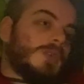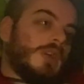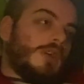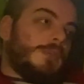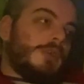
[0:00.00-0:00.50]

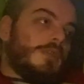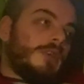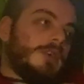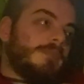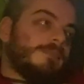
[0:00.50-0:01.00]
I'll be
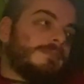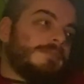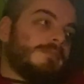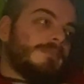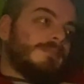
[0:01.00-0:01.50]
alright
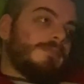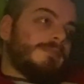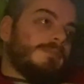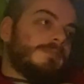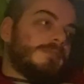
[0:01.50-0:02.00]

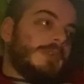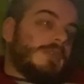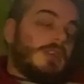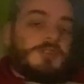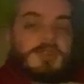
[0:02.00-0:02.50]

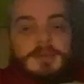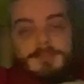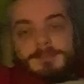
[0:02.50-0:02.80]
eventually.